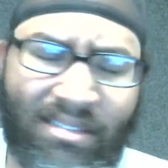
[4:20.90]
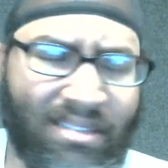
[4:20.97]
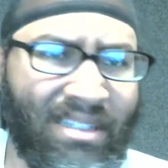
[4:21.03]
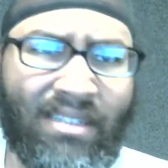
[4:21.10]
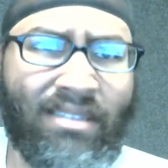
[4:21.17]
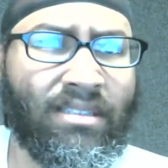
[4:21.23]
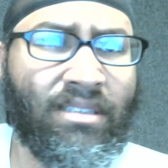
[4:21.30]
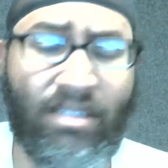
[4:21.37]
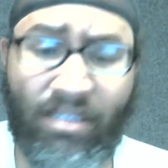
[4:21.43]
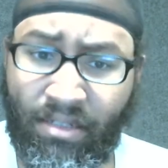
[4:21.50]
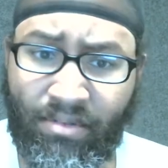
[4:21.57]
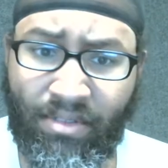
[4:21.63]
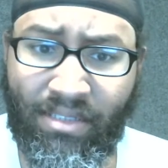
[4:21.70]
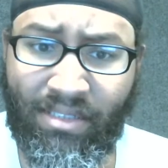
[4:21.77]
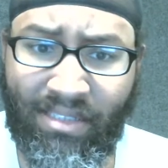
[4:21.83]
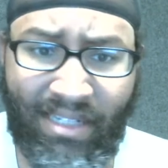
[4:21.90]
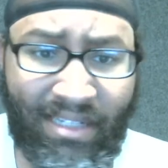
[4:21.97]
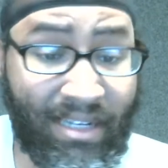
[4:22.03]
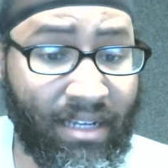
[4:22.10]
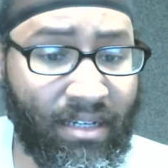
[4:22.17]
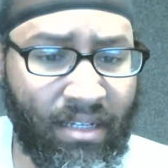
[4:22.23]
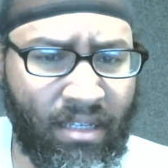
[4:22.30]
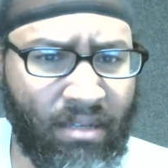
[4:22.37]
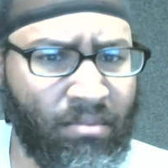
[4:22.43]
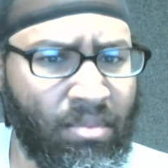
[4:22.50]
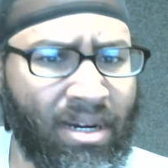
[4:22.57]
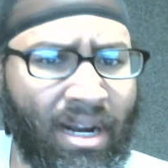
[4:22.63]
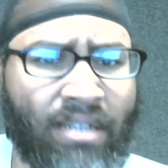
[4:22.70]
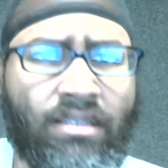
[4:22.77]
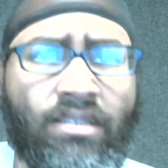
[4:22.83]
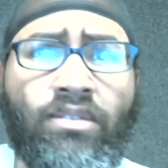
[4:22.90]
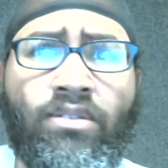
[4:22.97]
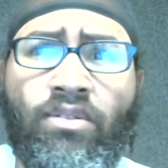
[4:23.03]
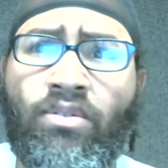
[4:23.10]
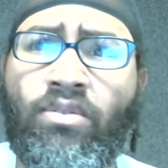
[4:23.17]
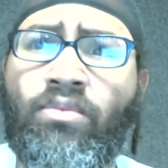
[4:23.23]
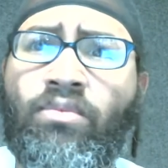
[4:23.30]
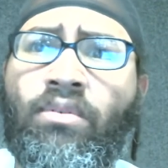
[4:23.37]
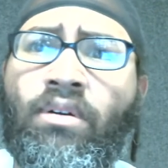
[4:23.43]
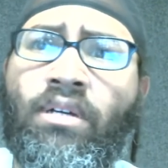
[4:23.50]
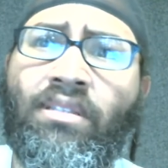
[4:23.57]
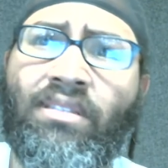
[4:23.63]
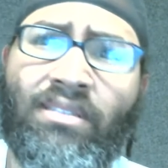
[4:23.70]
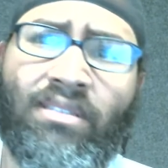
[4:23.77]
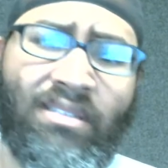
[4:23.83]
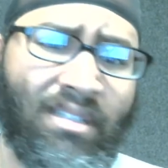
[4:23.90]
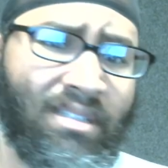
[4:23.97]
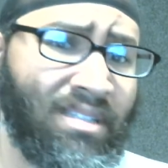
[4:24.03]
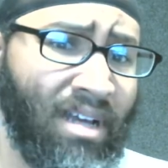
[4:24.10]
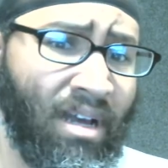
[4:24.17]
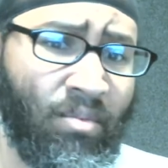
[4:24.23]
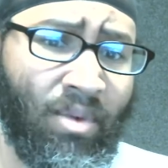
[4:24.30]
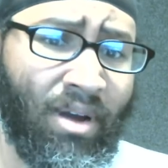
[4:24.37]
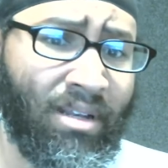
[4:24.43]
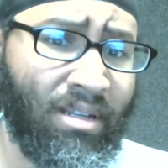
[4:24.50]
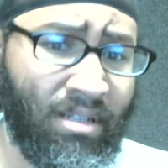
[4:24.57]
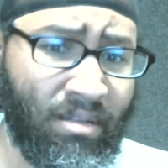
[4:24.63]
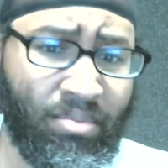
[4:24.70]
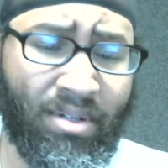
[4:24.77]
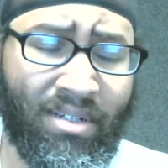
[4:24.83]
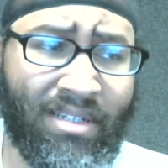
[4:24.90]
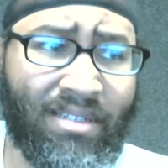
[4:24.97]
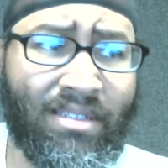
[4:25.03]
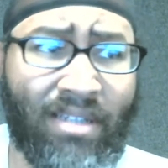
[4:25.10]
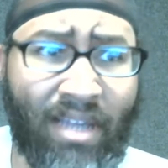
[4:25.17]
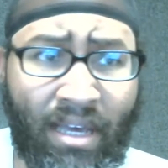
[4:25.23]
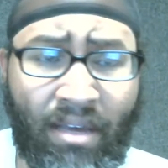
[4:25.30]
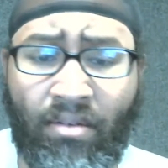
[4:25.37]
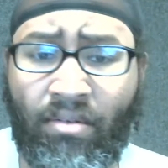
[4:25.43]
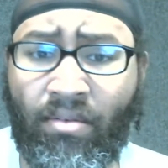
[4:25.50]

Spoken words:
Nothing serious, nothing that deep, but I just knew this is a time where I need to put this down.